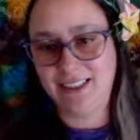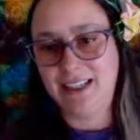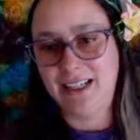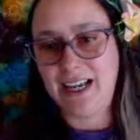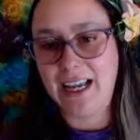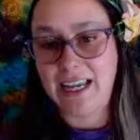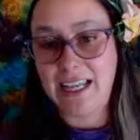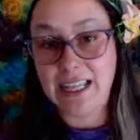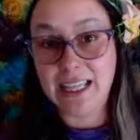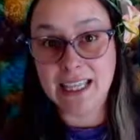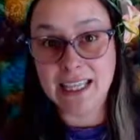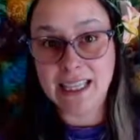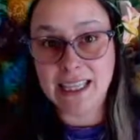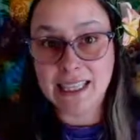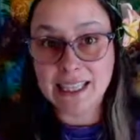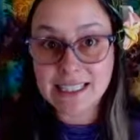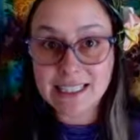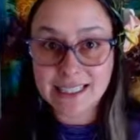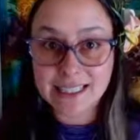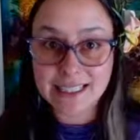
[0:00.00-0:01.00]
And then
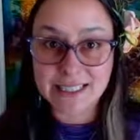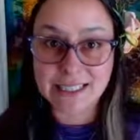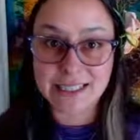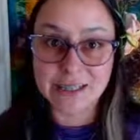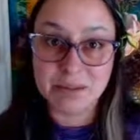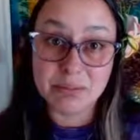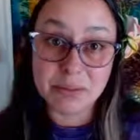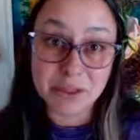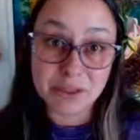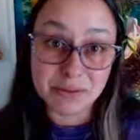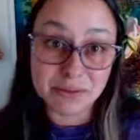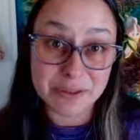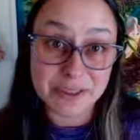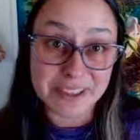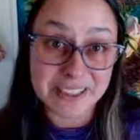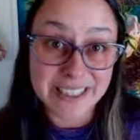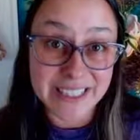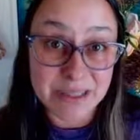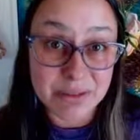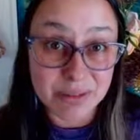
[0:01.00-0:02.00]
this is the beautiful
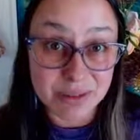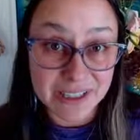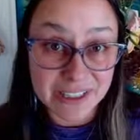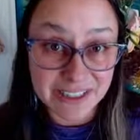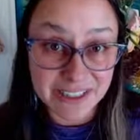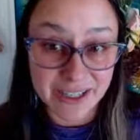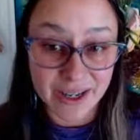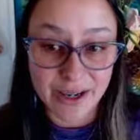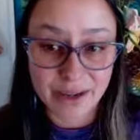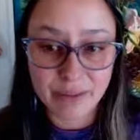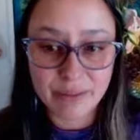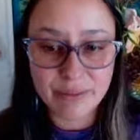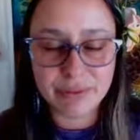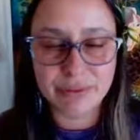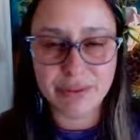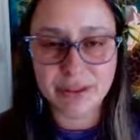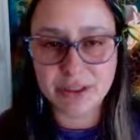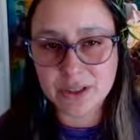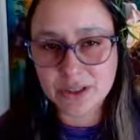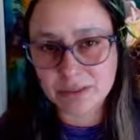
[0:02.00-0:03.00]
zebra dove.
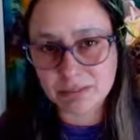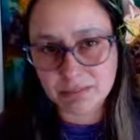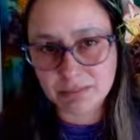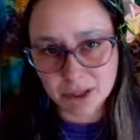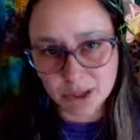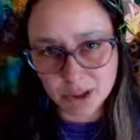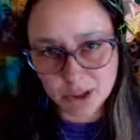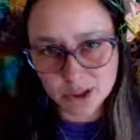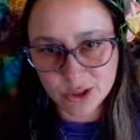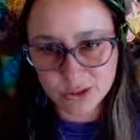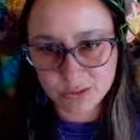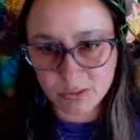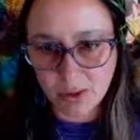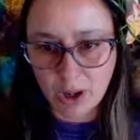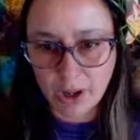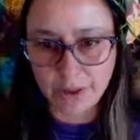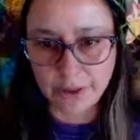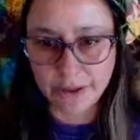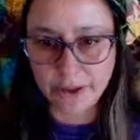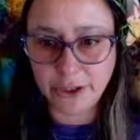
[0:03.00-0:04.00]
They're much
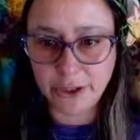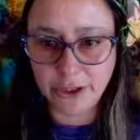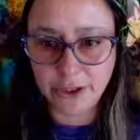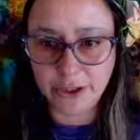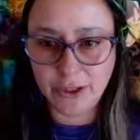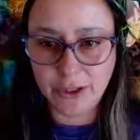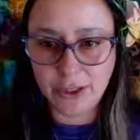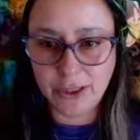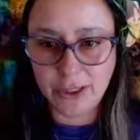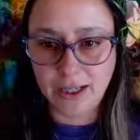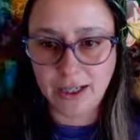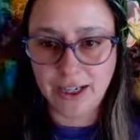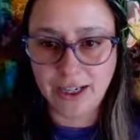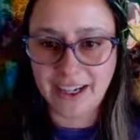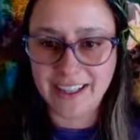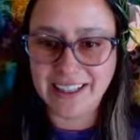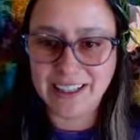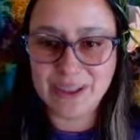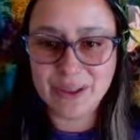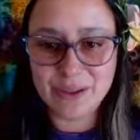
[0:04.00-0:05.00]
smaller.
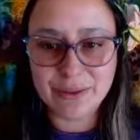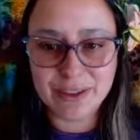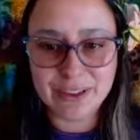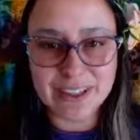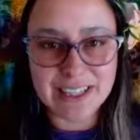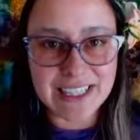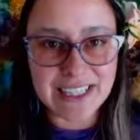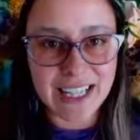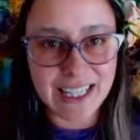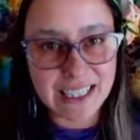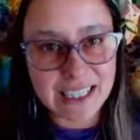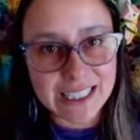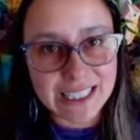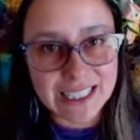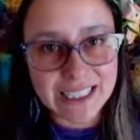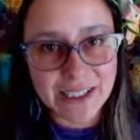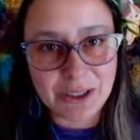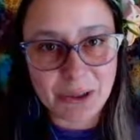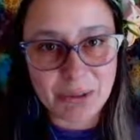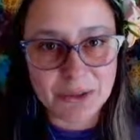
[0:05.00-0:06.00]
They look very
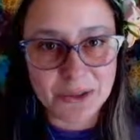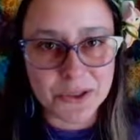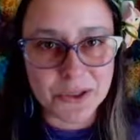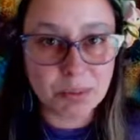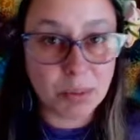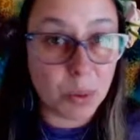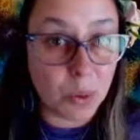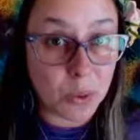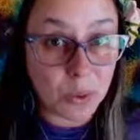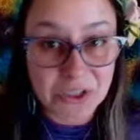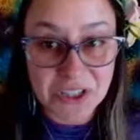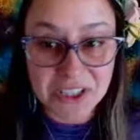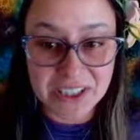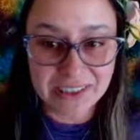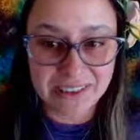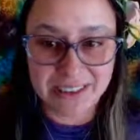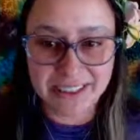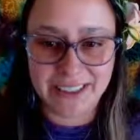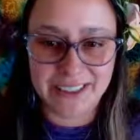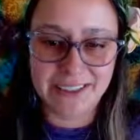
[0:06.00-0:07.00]
delicate, almost
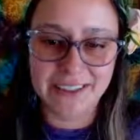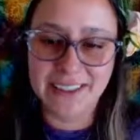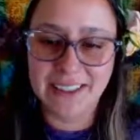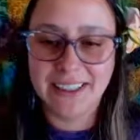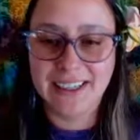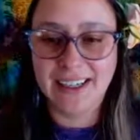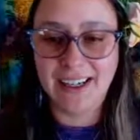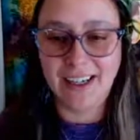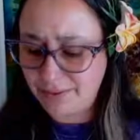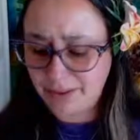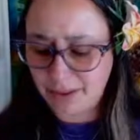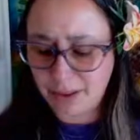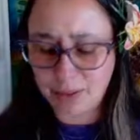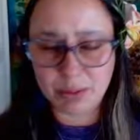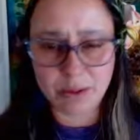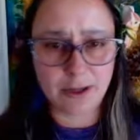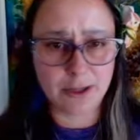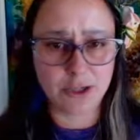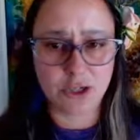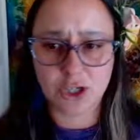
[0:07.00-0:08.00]
porcelain. Very
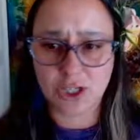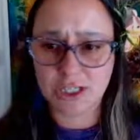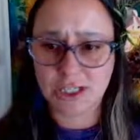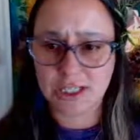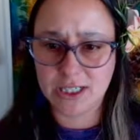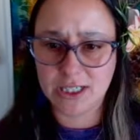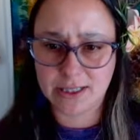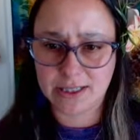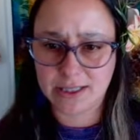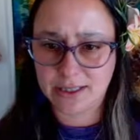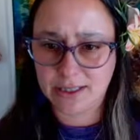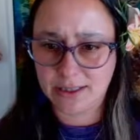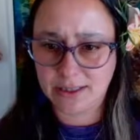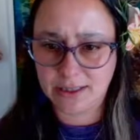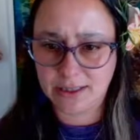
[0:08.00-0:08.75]
precious.